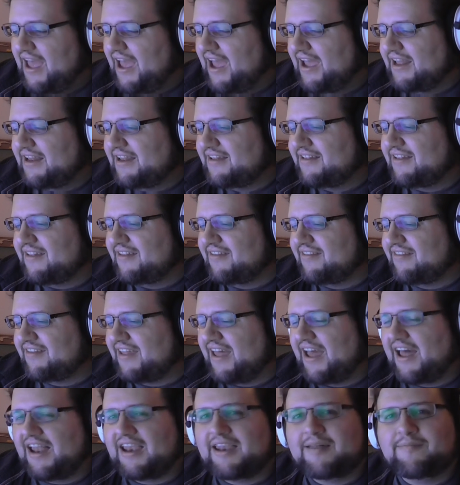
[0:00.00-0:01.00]
and it is
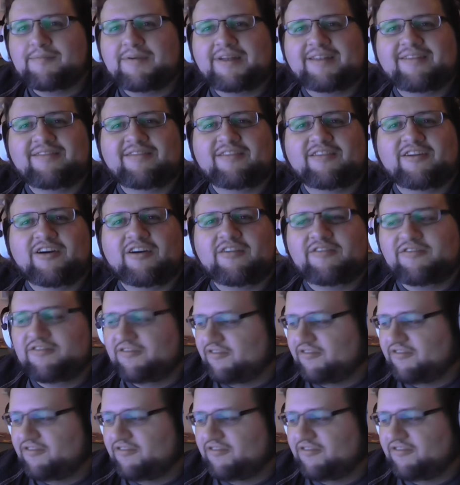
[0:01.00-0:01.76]
Elements of